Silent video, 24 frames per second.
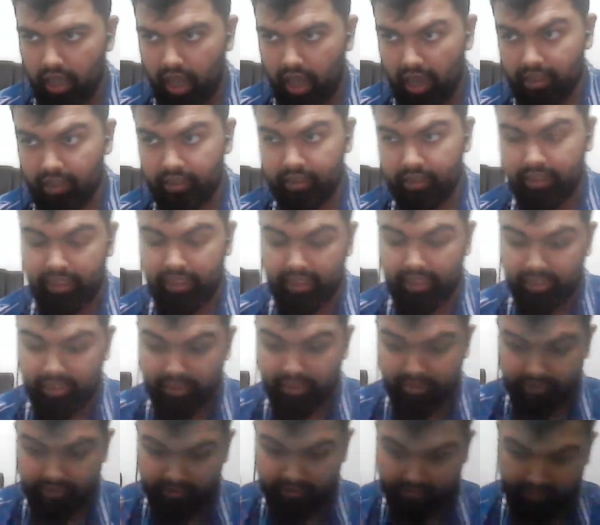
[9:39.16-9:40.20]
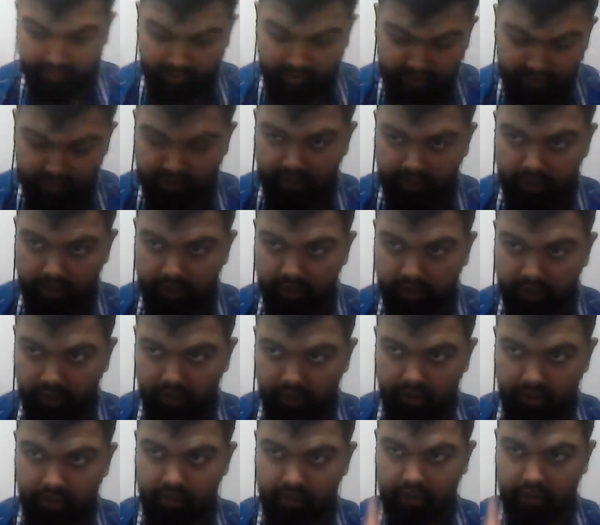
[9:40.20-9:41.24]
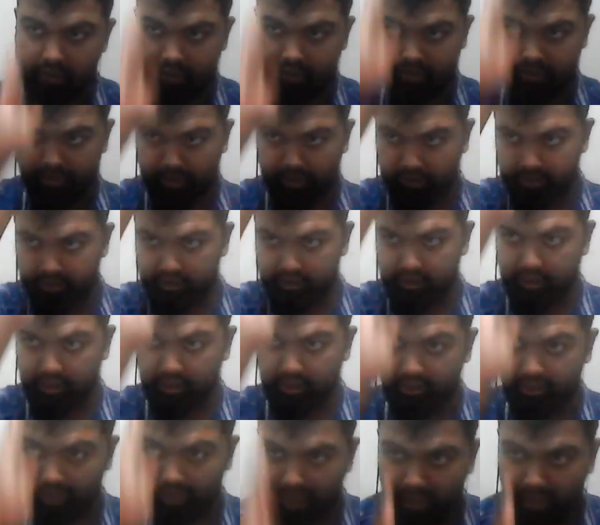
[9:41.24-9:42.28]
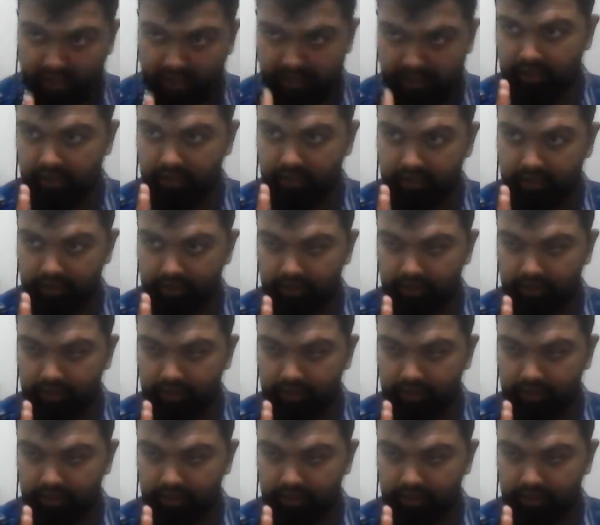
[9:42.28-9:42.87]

and in this center there is a line,